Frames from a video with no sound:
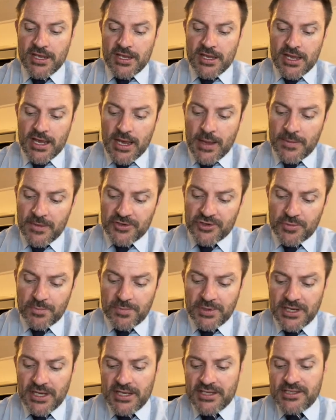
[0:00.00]
The
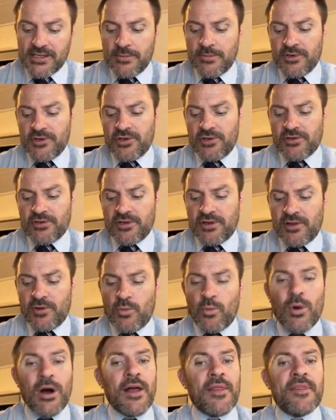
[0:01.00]
trapezium is usually
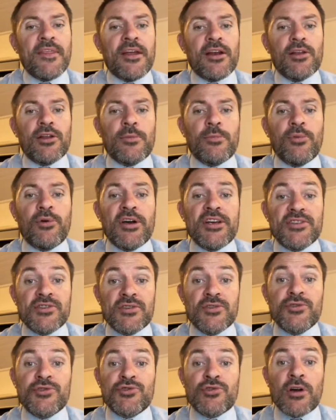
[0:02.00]
the one that a lot of boys
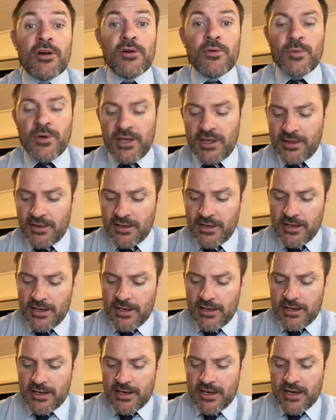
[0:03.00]
do struggle with.
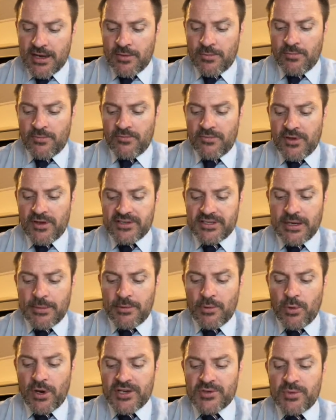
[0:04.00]
There's a
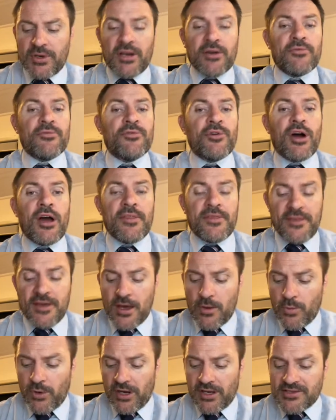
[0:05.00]
couple of ways we can write
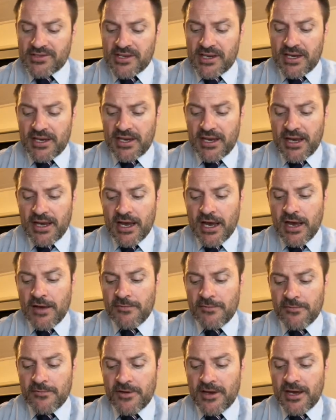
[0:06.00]
that. We can say
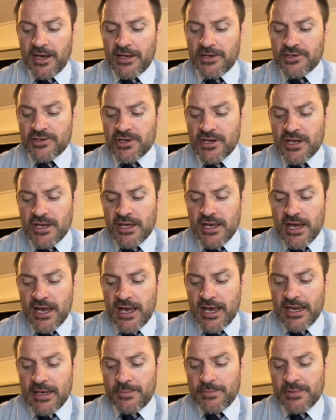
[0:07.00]
half of h
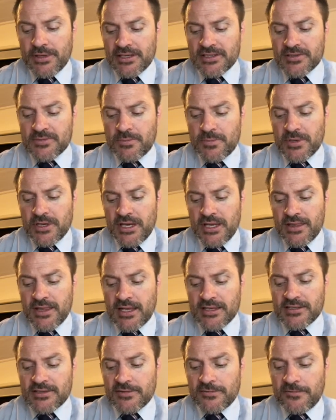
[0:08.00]
a plus b.
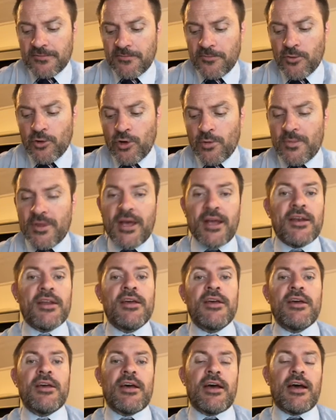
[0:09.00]
That's the form that
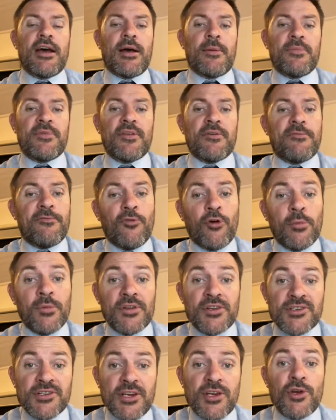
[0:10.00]
the formula
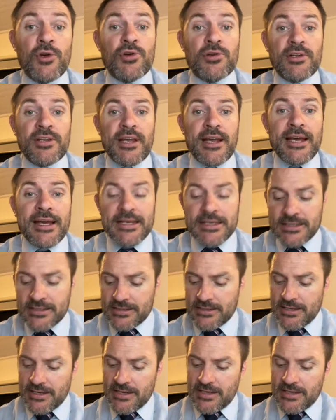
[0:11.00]
sheet usually has.